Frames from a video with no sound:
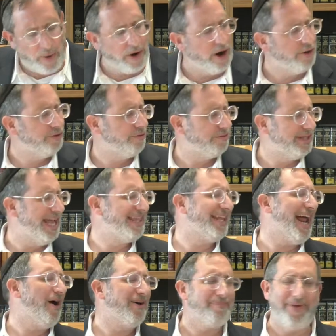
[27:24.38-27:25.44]

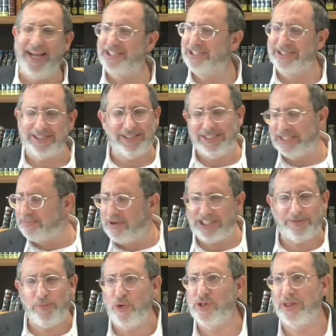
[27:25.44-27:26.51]
understanding, our explanation, it's
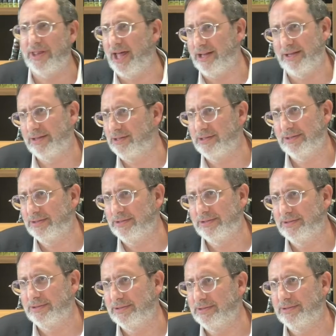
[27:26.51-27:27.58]
much more than
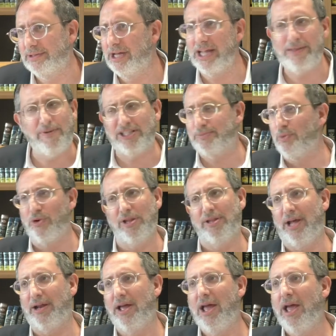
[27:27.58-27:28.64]
that. It's much more than
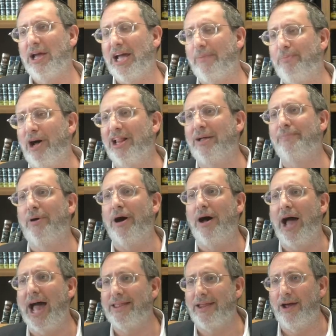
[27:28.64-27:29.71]
that. Kabbalah
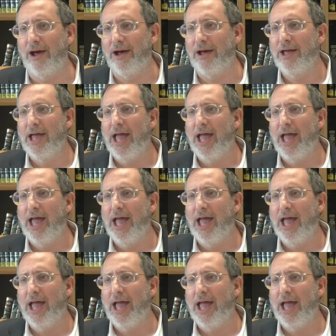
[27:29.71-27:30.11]
Abba